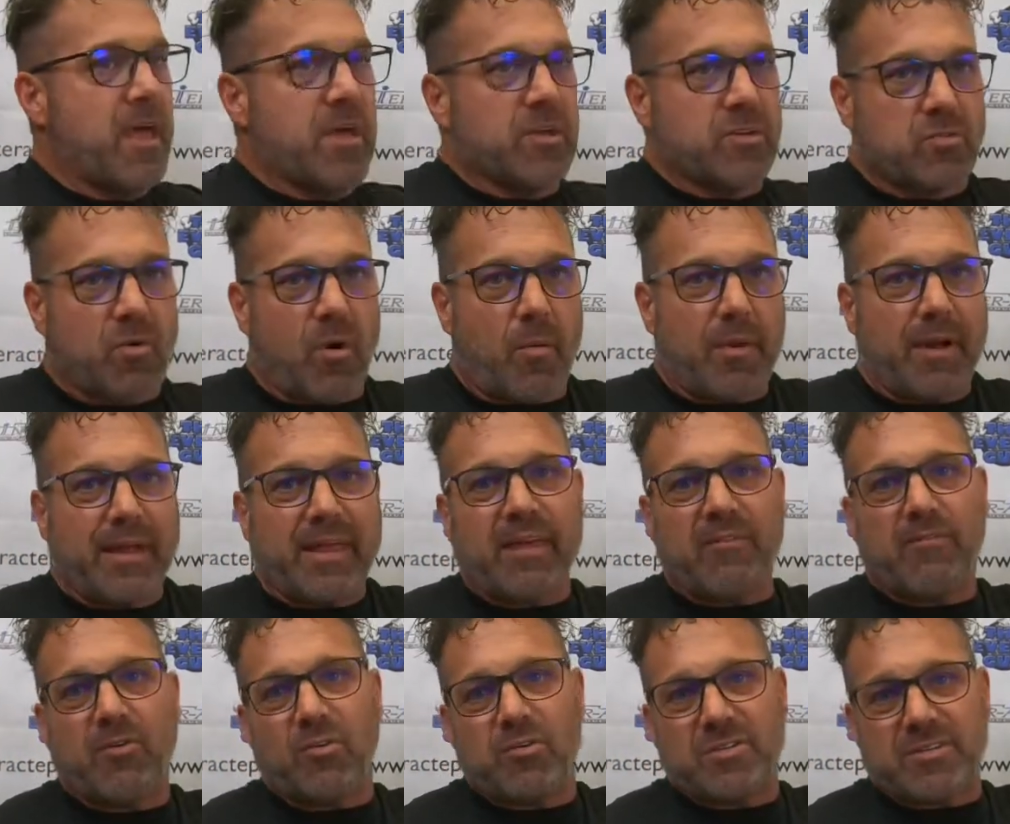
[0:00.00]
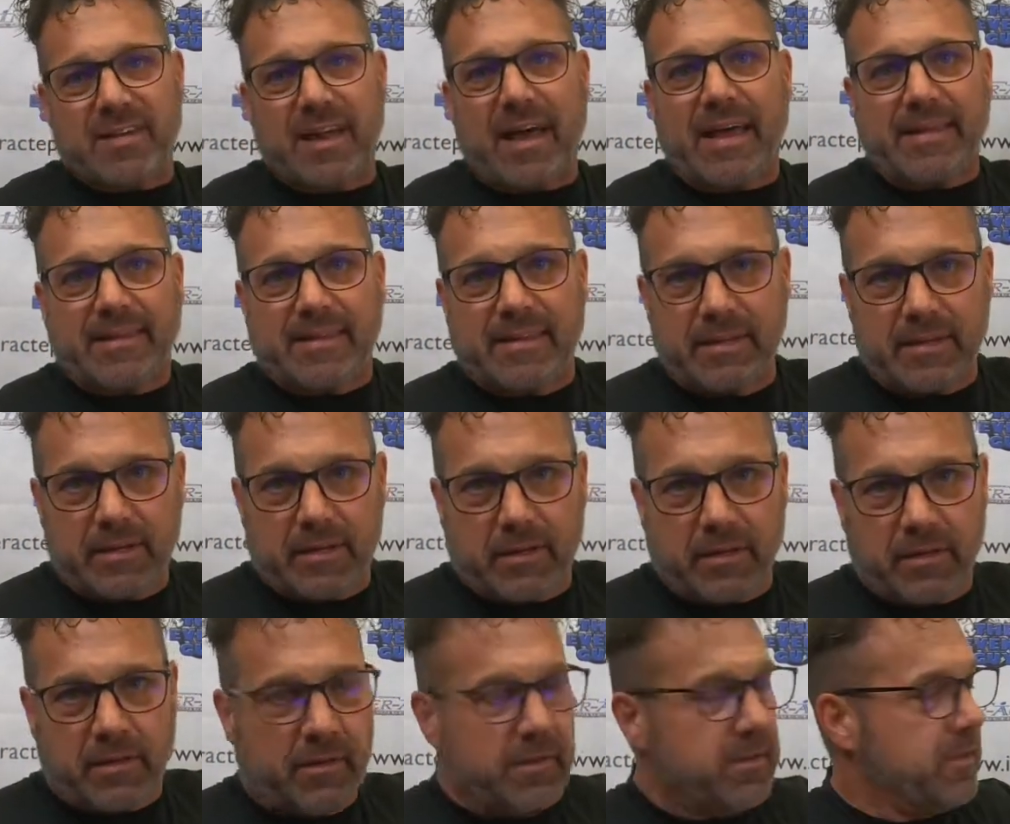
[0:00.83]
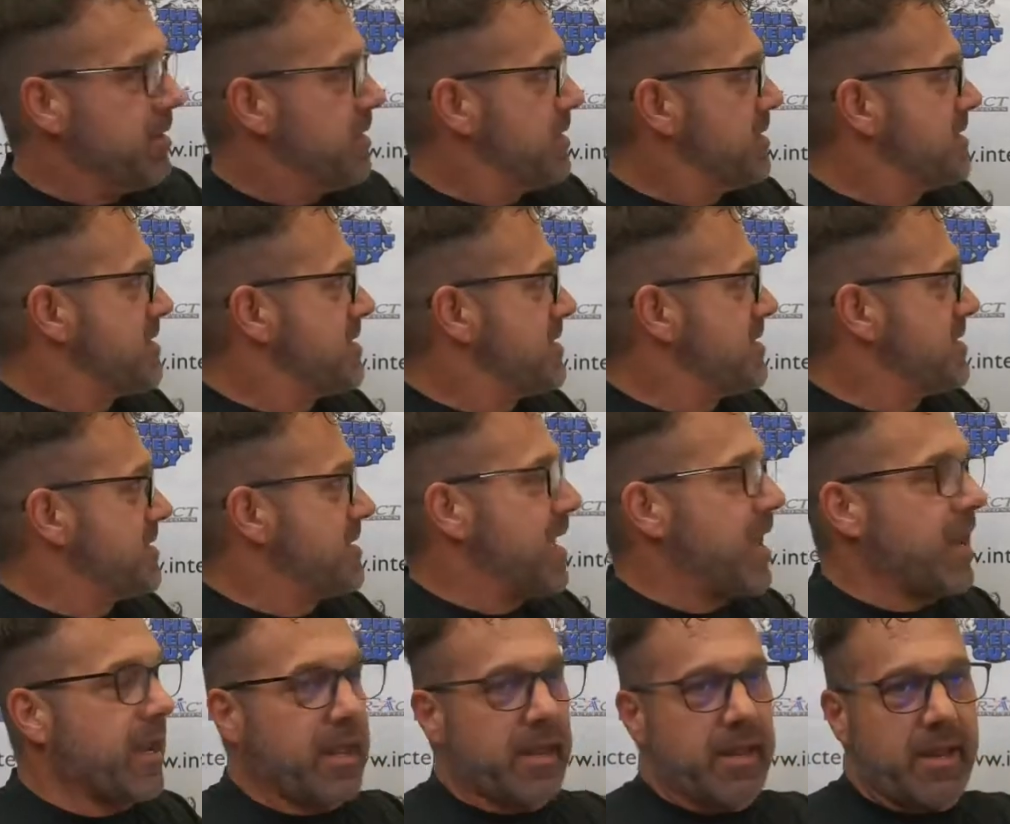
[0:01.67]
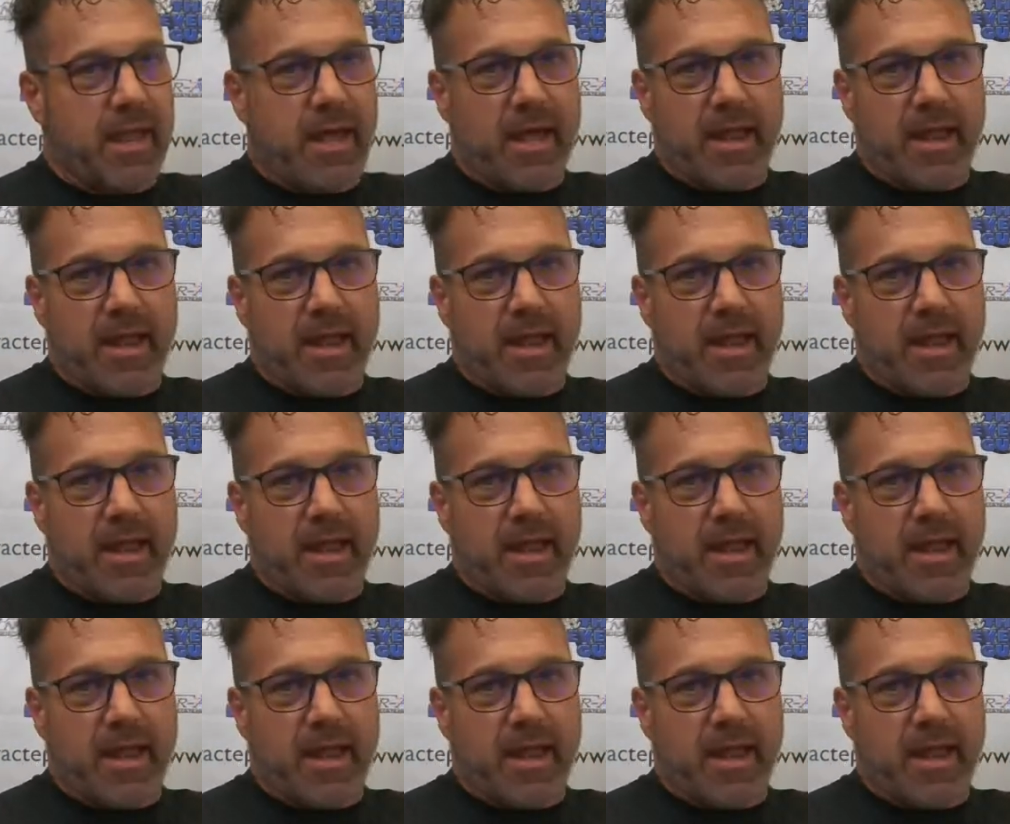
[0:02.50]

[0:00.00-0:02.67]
So I want to give you as an ideal setting,